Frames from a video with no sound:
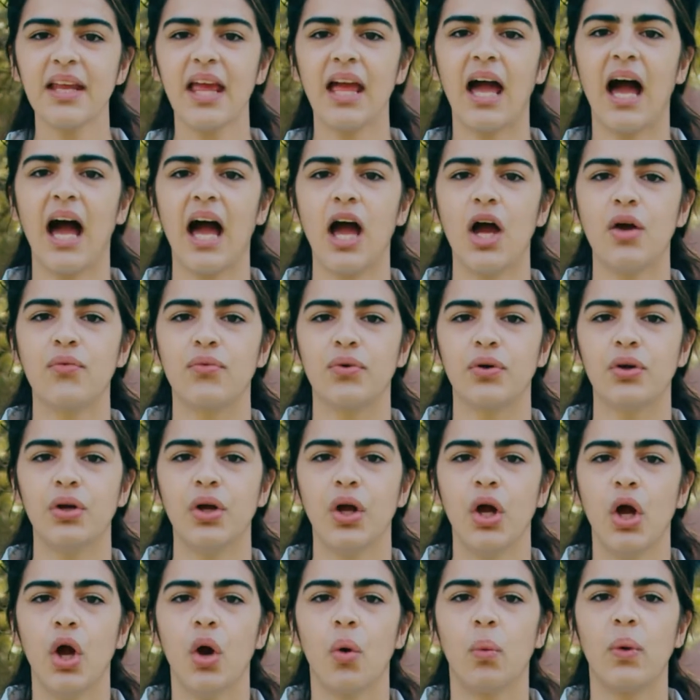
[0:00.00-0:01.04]
However,
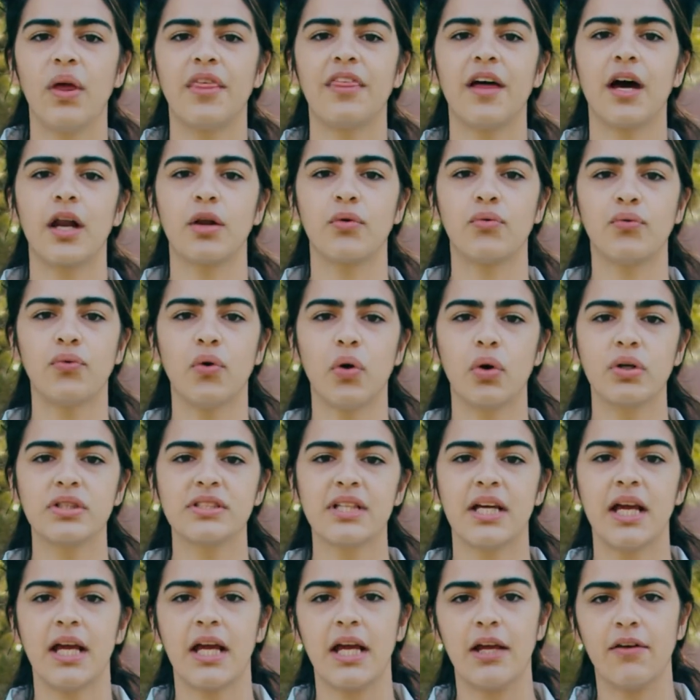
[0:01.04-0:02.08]
without a force,
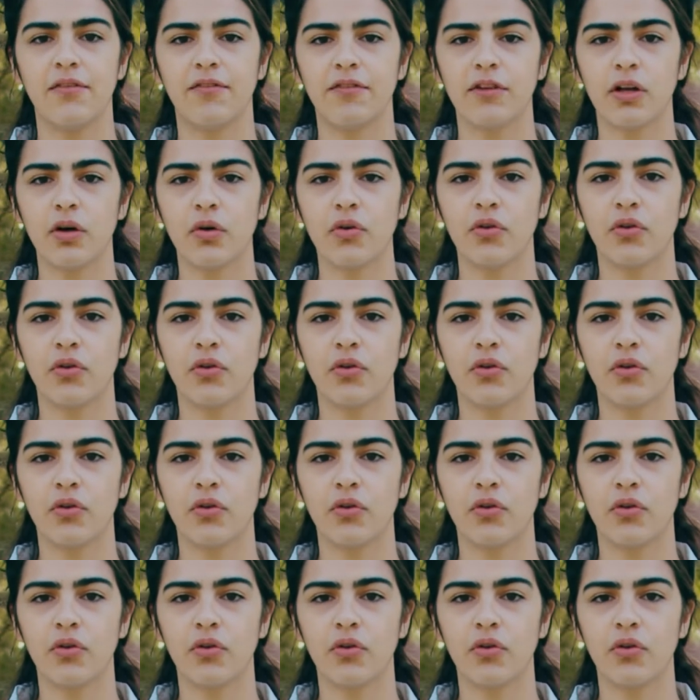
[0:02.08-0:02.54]
it flows